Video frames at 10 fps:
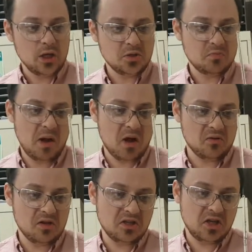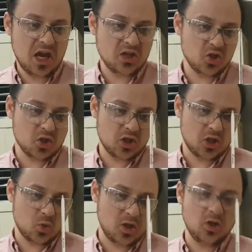It's about, in this case, looks like
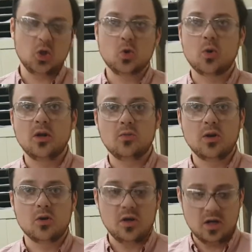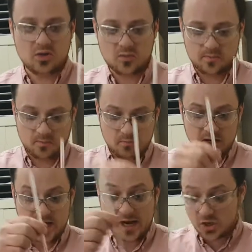22, 23 degrees. My
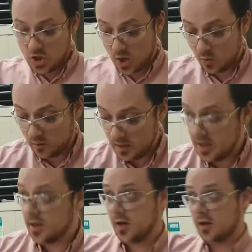data chart would be